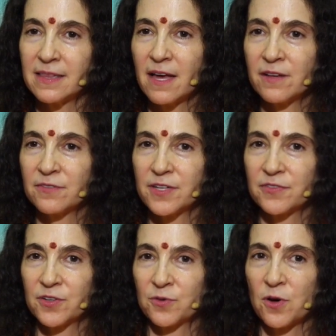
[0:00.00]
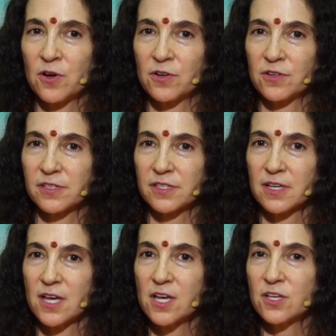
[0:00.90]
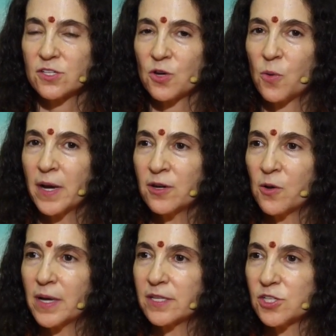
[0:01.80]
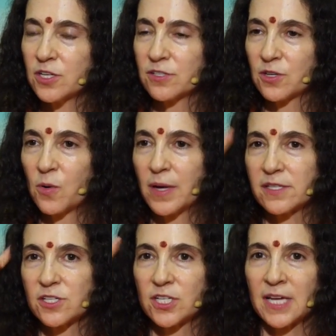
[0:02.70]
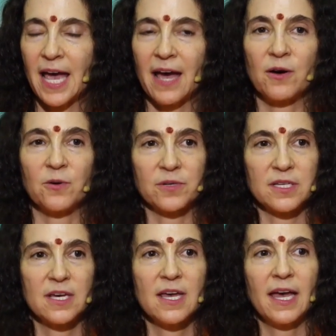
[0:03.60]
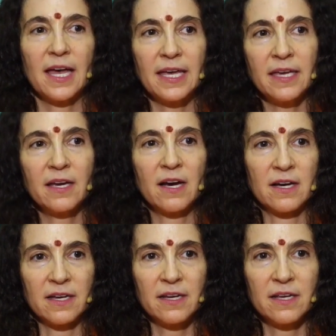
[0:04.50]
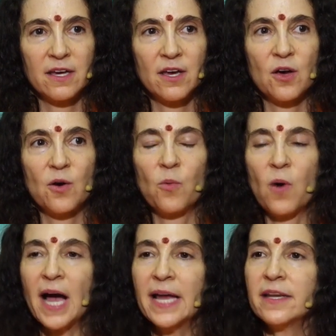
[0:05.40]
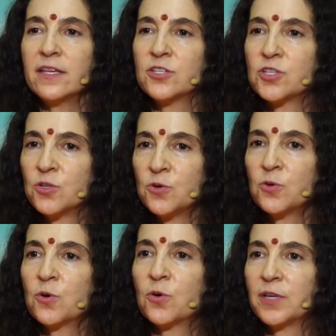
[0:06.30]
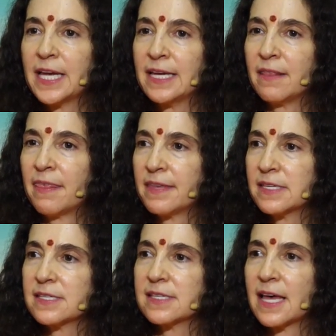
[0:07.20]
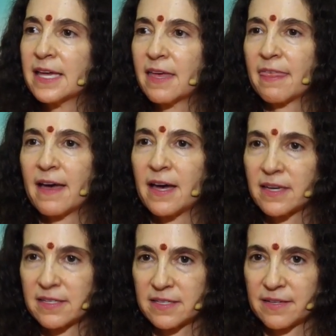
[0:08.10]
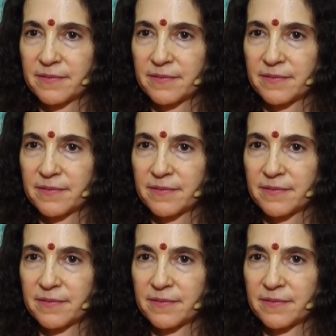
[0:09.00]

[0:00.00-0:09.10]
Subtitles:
lot of different roles. So one question is a question out. Hey God, why did you create this like that?